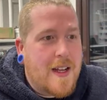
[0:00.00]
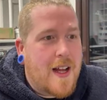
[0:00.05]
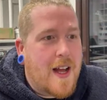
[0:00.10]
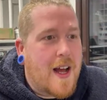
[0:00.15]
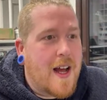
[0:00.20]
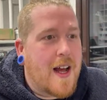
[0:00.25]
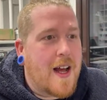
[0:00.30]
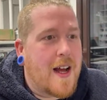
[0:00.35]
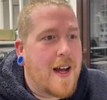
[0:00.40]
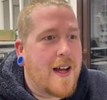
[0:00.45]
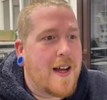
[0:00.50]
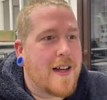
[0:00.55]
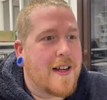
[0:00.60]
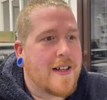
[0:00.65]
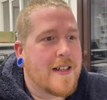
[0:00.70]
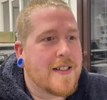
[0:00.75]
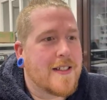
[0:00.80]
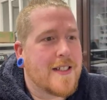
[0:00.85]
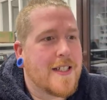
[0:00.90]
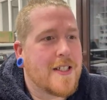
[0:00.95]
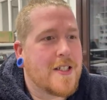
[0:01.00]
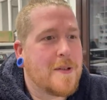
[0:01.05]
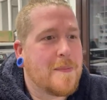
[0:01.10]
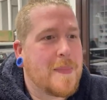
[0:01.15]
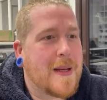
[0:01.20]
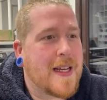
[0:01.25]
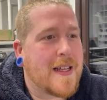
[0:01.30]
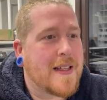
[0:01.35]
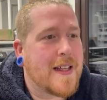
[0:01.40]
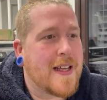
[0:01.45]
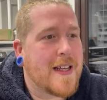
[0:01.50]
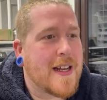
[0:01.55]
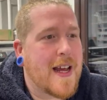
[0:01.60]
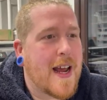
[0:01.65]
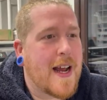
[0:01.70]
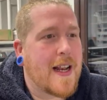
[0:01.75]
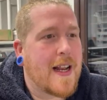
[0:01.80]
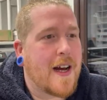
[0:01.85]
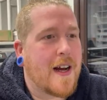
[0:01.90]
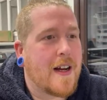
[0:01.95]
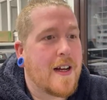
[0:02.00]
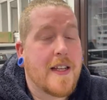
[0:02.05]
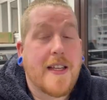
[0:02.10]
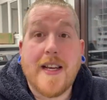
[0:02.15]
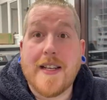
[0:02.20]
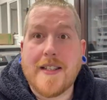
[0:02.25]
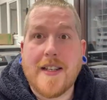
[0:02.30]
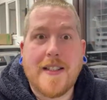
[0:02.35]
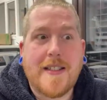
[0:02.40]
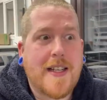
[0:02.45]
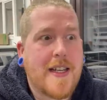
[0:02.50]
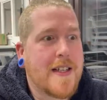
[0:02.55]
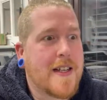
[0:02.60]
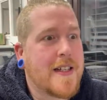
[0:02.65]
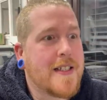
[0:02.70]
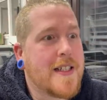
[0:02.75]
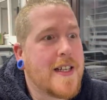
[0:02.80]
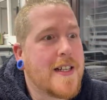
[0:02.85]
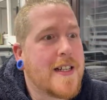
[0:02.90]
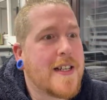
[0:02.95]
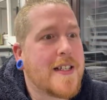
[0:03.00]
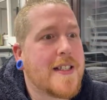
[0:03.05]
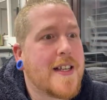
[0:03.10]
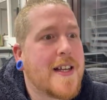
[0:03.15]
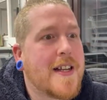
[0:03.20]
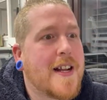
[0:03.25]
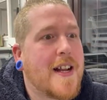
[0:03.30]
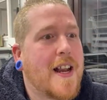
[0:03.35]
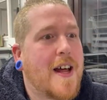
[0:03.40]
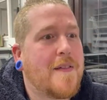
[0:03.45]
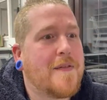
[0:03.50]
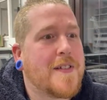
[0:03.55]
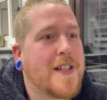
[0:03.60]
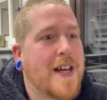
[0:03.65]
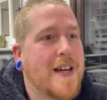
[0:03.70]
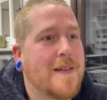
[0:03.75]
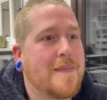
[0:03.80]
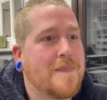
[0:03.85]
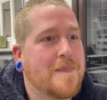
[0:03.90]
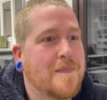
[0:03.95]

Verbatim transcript: Uh, did you peek the inhaler? Yes, I did. I did. I said I loved it.